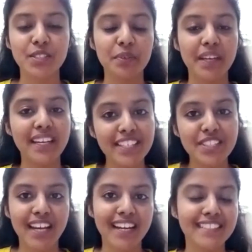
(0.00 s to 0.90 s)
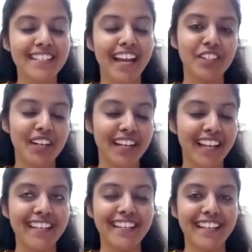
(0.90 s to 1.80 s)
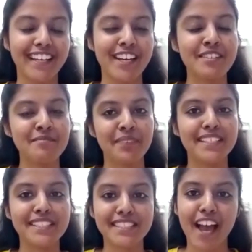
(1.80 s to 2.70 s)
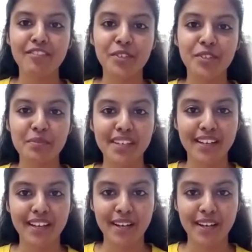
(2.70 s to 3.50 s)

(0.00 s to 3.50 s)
so when he shared it, I thought like it must have to be an